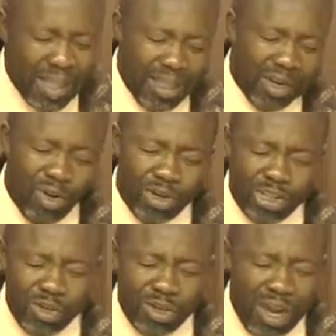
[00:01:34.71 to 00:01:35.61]
Lord,
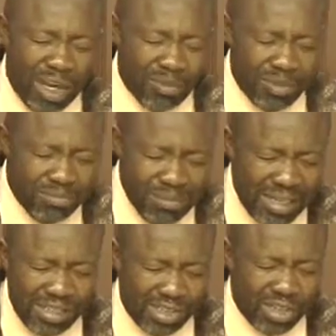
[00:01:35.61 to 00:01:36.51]
you, God, would
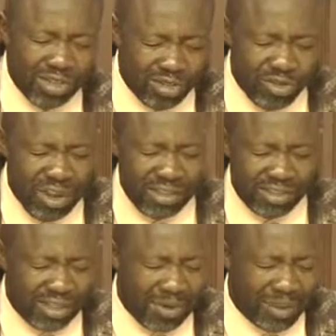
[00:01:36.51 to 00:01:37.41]
minister your grace
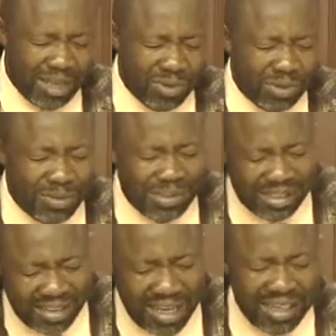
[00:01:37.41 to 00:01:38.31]
to them, that they would be
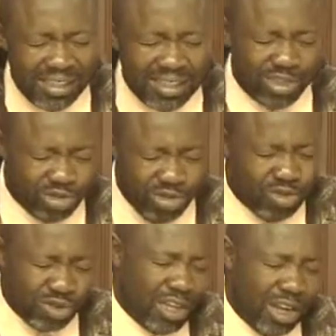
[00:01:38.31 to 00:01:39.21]
staying true
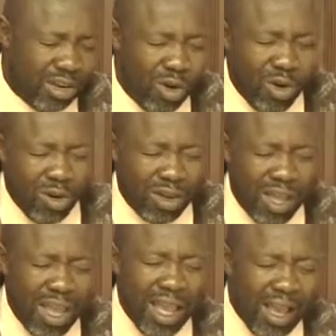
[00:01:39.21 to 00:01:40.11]
to their call
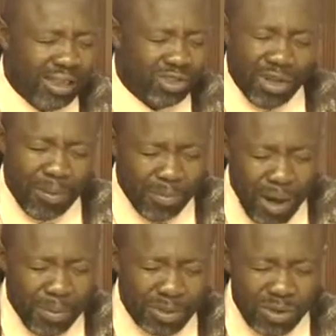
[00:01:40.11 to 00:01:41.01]
and to their
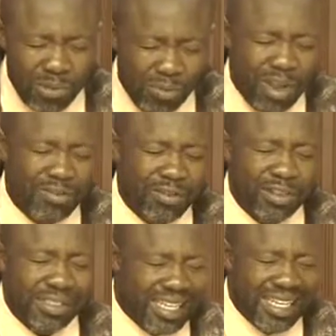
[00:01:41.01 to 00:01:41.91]
purpose. We pray for
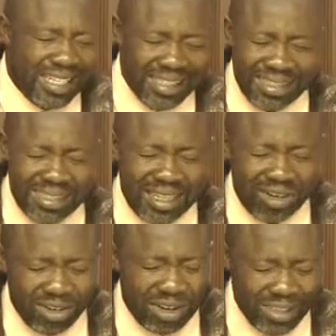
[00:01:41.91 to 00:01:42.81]
deacons and
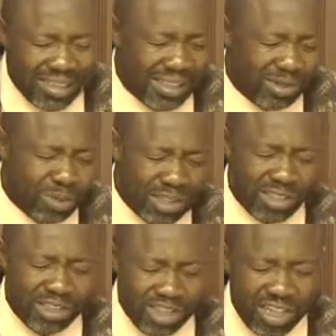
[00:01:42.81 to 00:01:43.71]
other leaders within
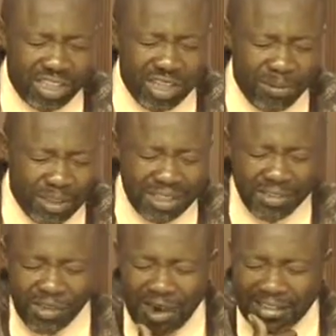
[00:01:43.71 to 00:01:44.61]
the church, the body
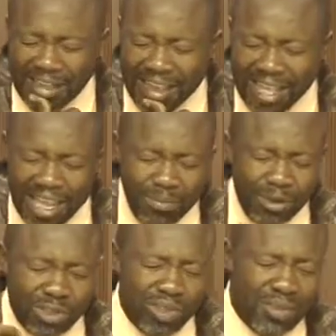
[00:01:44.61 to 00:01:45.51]
of Christ. Help
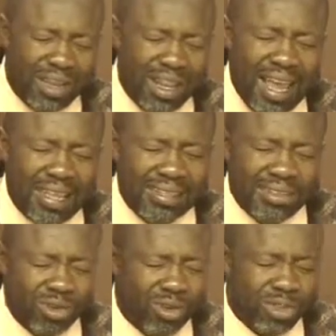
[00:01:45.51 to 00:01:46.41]
us to be light,
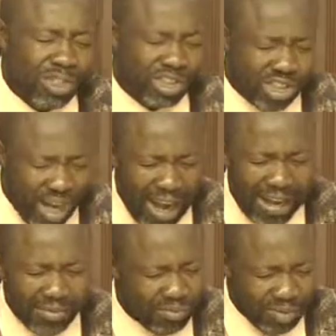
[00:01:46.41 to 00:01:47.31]
Lord, to
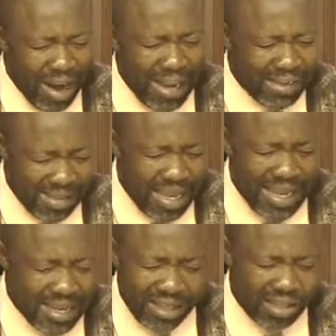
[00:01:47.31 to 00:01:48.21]
shine bright
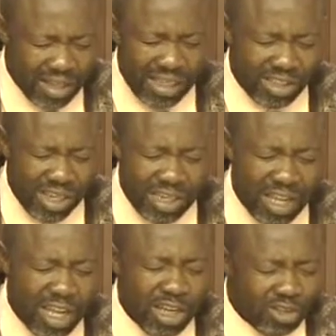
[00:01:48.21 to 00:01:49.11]
in this nation,
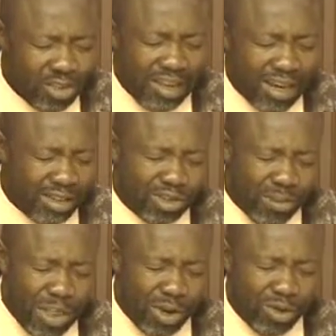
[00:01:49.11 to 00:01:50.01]
Trinidad and
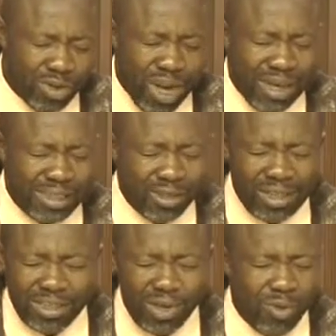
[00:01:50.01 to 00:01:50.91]
Tobago, God, Lord,
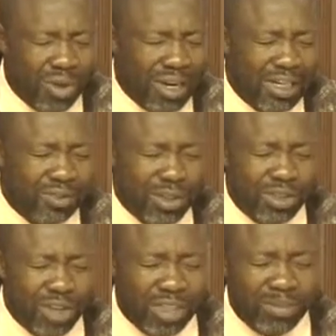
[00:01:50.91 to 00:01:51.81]
that your word will
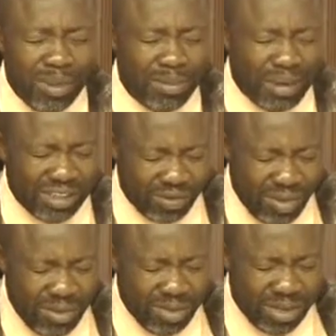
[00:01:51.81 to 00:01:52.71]
not be
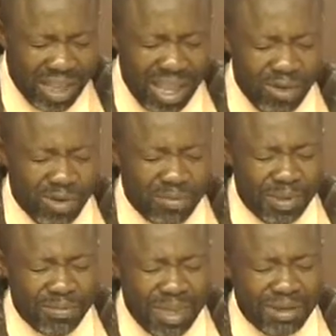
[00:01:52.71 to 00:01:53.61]
blasphemed, your name will
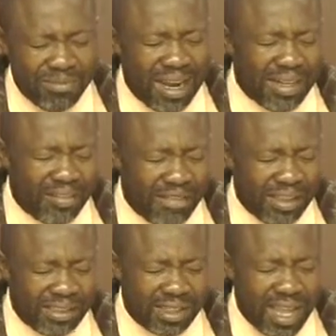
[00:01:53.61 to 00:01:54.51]
be made
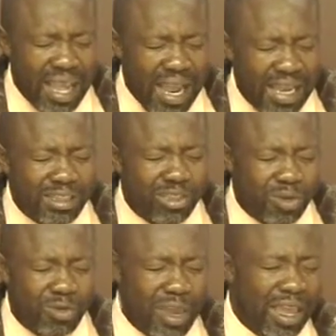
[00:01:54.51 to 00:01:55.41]
manifest, and
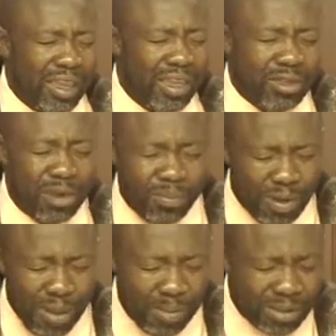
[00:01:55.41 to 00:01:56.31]
your will and your
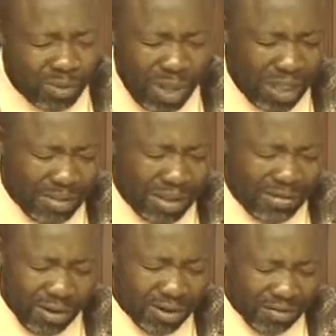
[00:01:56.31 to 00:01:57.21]
purpose will be
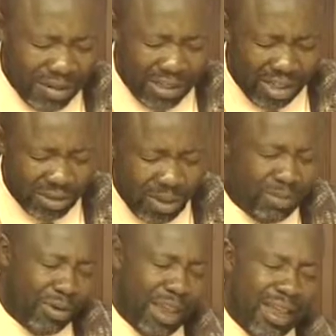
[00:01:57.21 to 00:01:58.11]
fulfilled in us. We
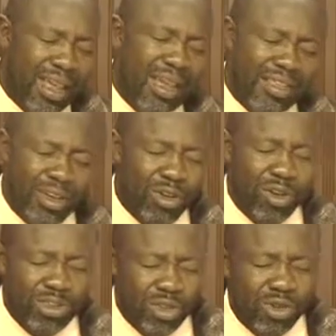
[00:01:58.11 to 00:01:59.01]
pray that,
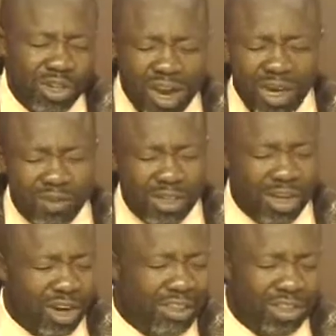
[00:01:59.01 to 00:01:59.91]
Lord, you, God, will
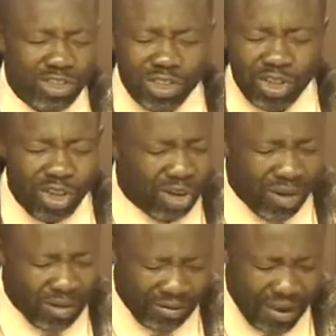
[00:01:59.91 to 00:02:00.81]
continue to
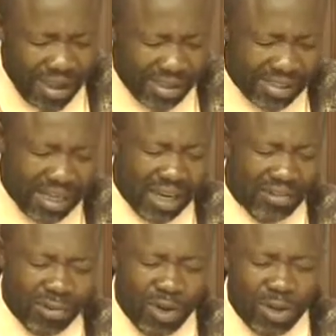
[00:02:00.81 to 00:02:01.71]
glorify
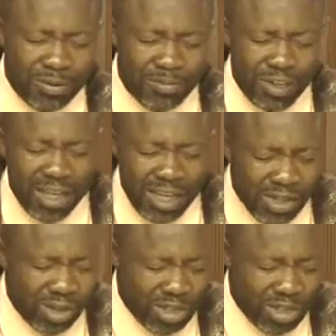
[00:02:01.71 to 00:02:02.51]
yourself, Lord, in our